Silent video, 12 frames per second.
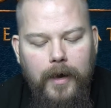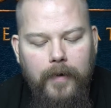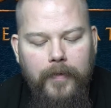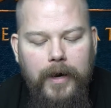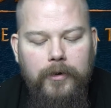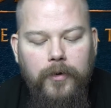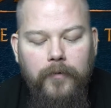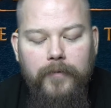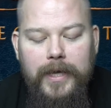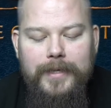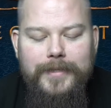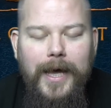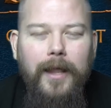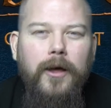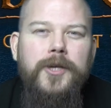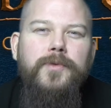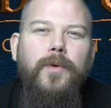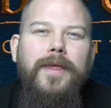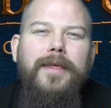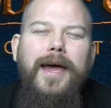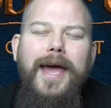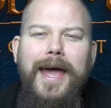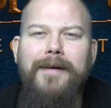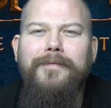they're convenient allies with
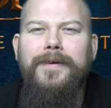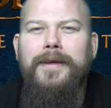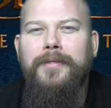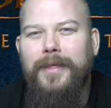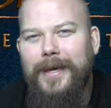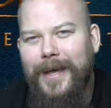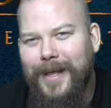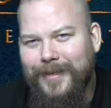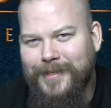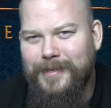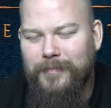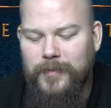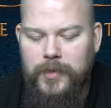everything else.